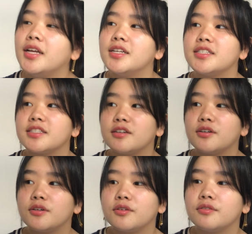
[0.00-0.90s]

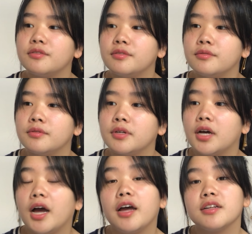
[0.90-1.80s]
So
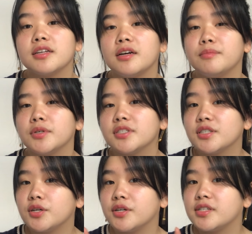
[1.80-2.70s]
I'm also
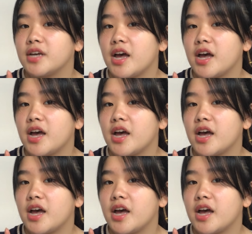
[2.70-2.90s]
going to